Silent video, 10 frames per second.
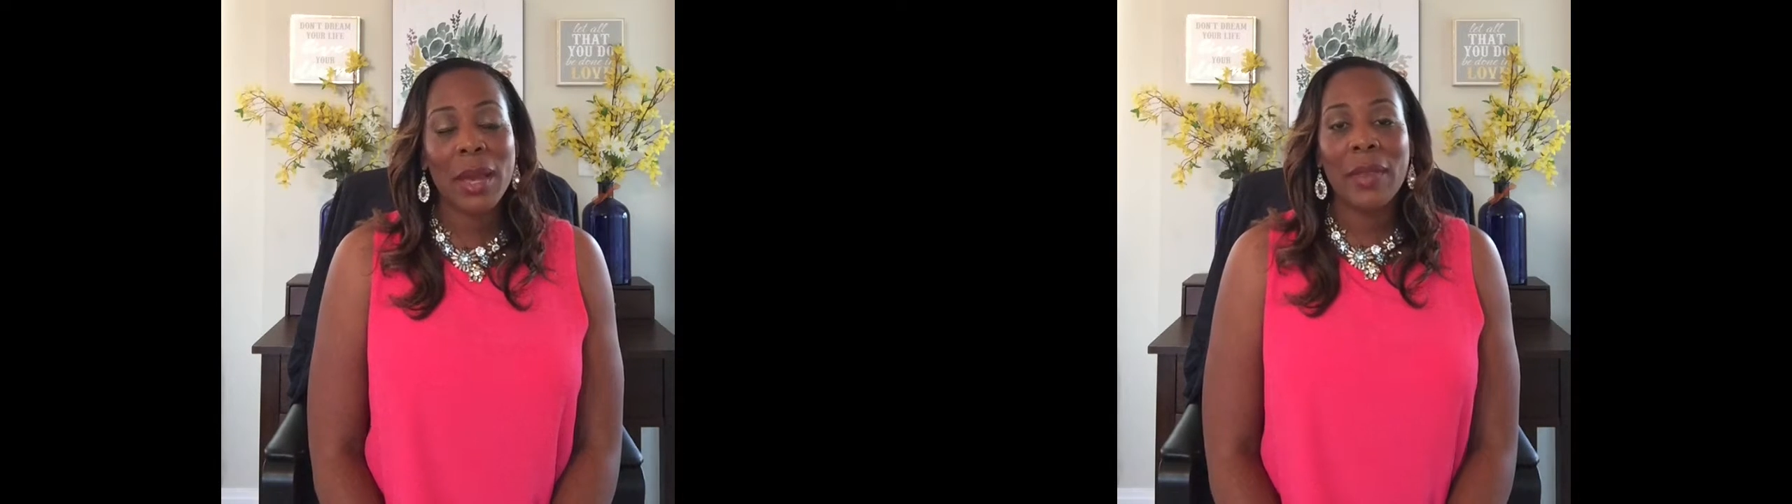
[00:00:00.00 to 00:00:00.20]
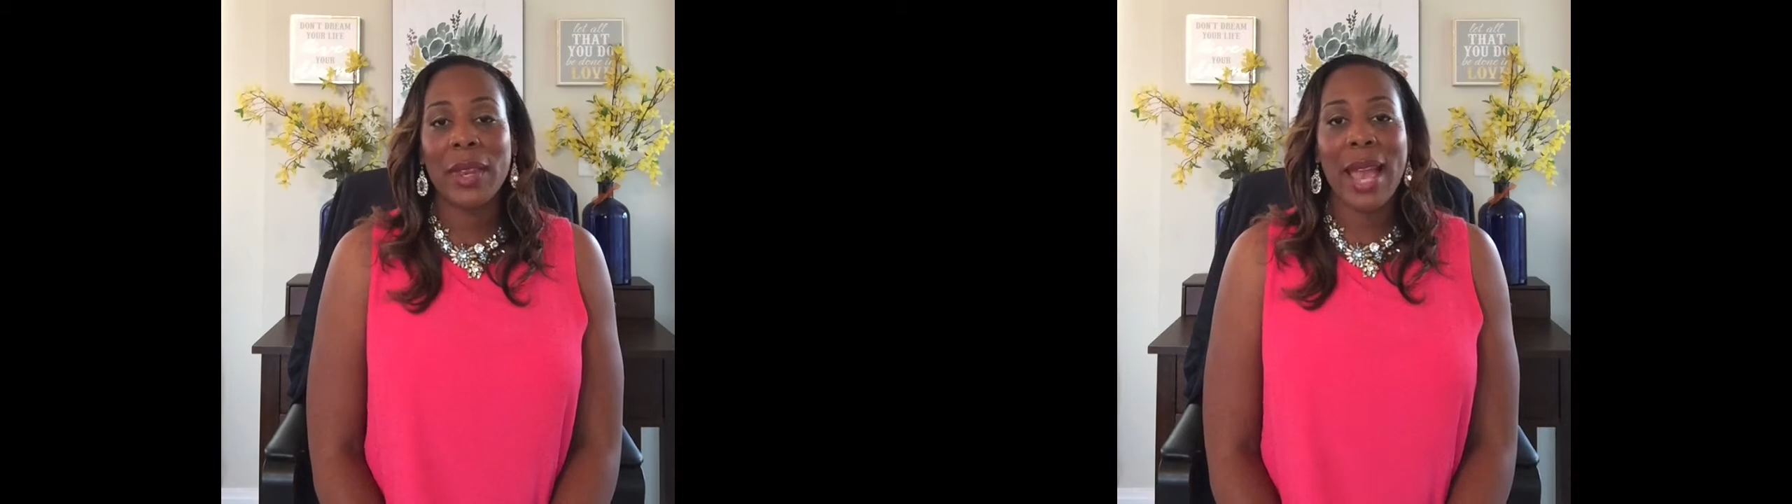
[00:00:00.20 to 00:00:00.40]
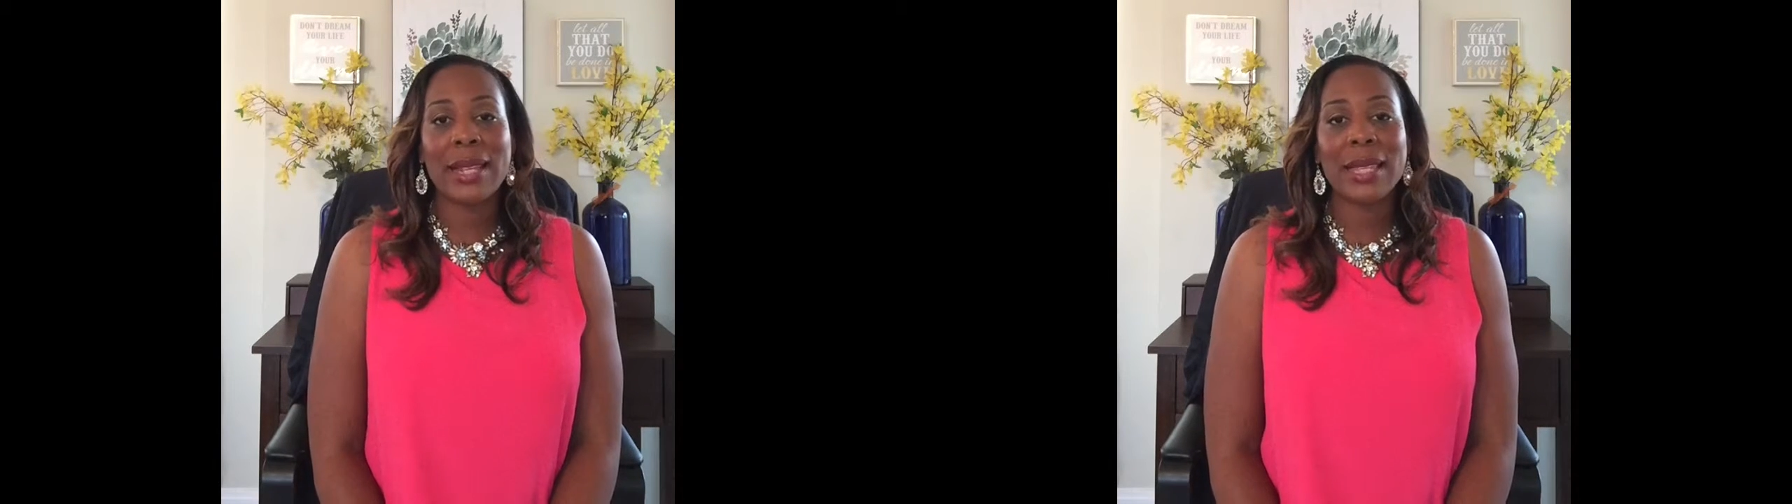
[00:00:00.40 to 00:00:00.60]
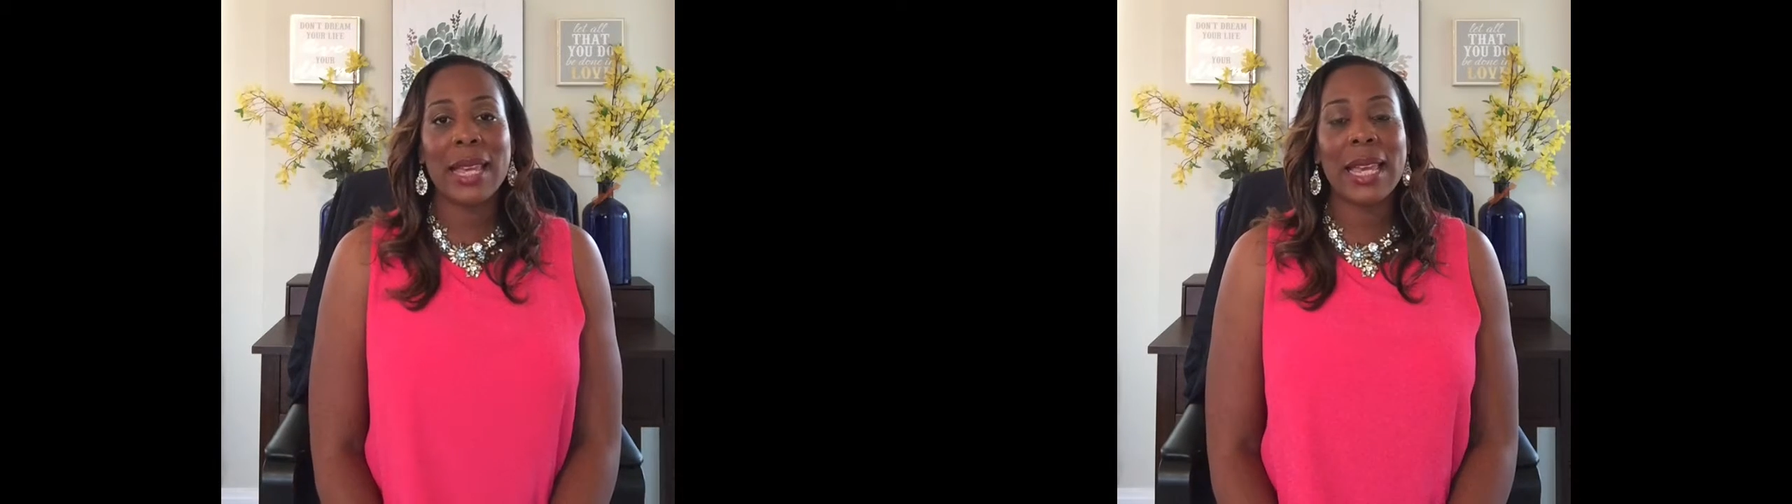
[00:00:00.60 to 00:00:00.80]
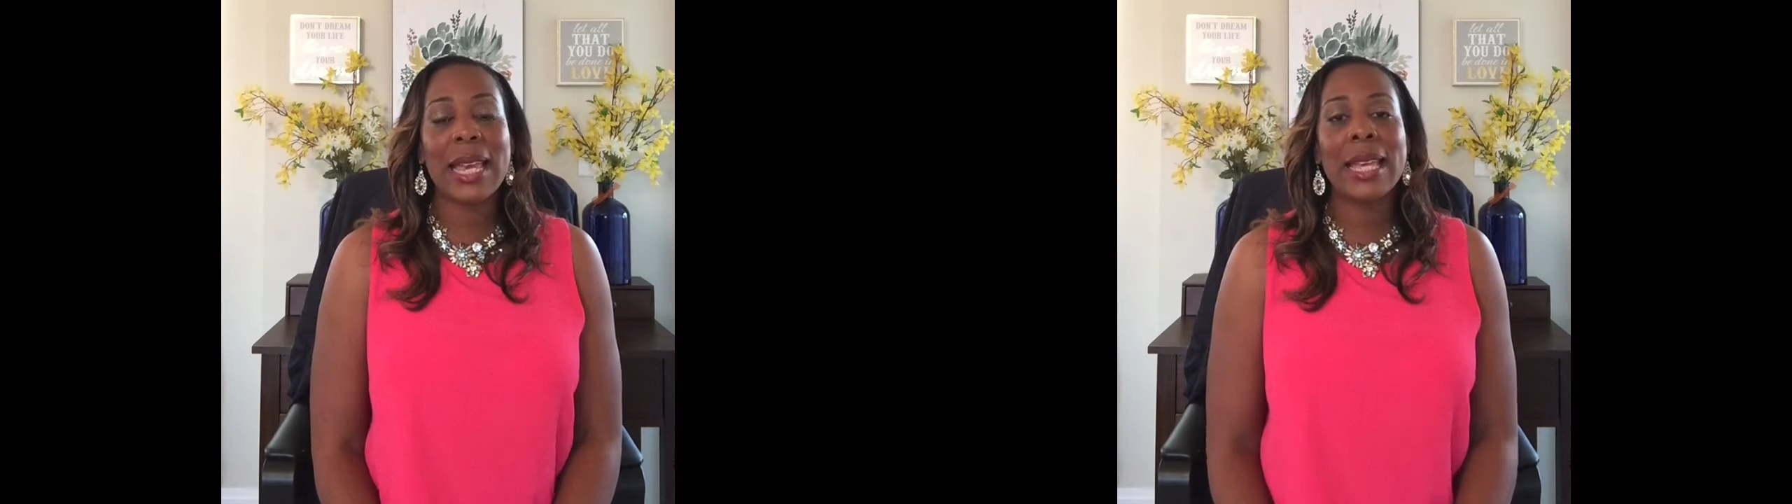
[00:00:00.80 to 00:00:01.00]
the next
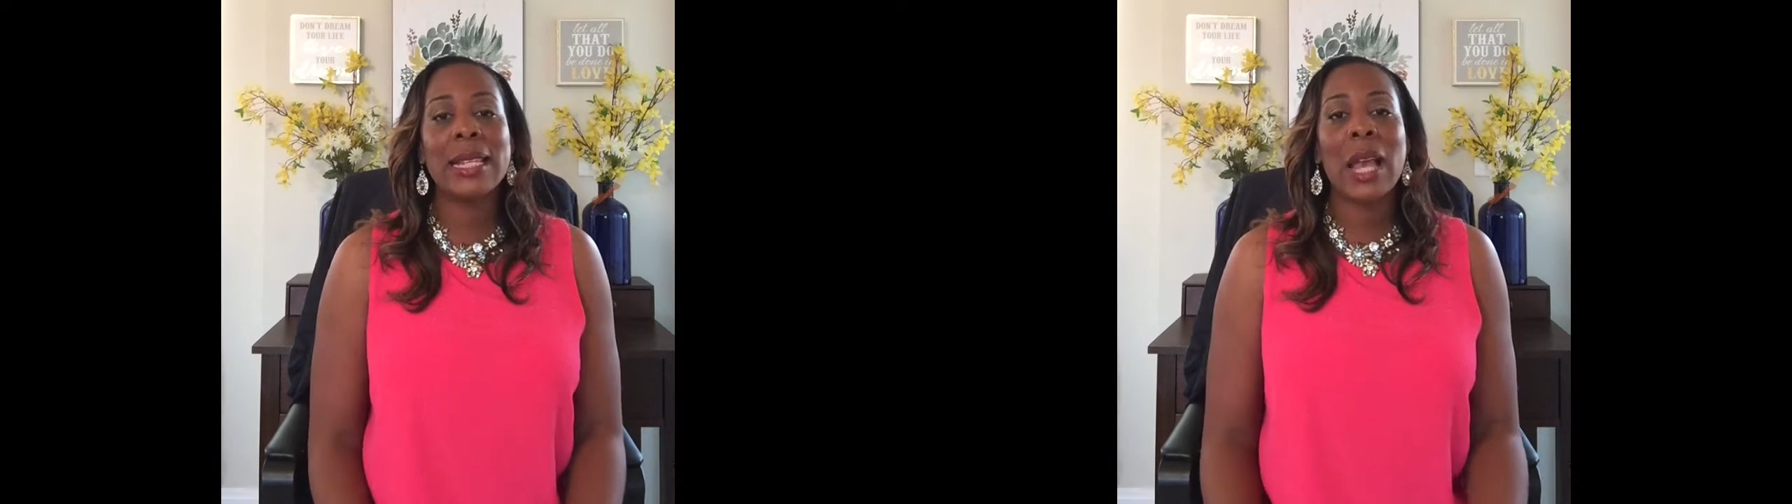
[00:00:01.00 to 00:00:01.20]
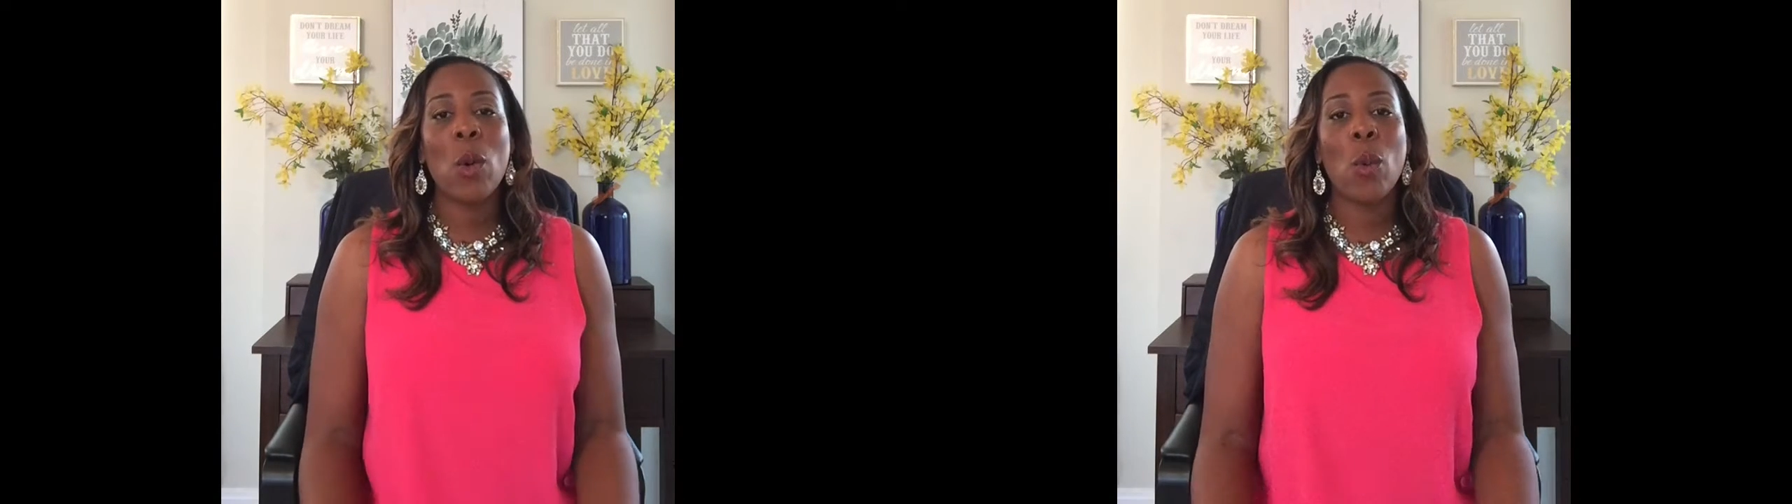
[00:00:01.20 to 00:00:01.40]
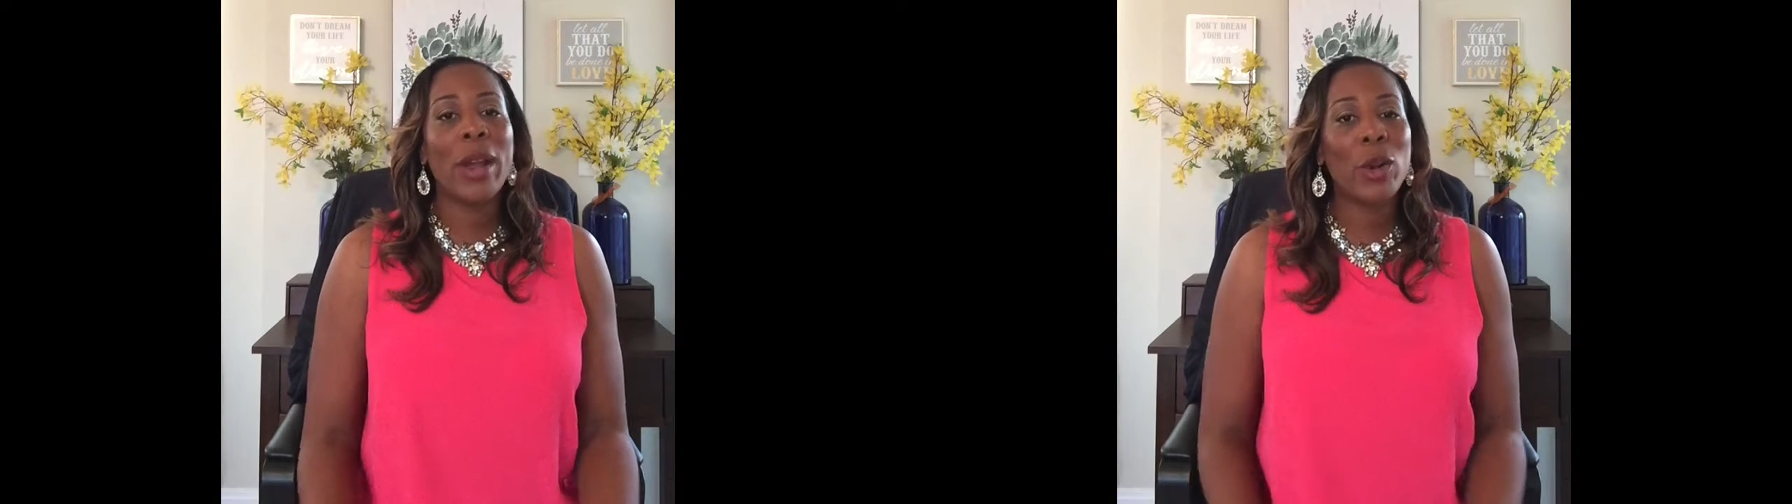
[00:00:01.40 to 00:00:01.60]
thing is, where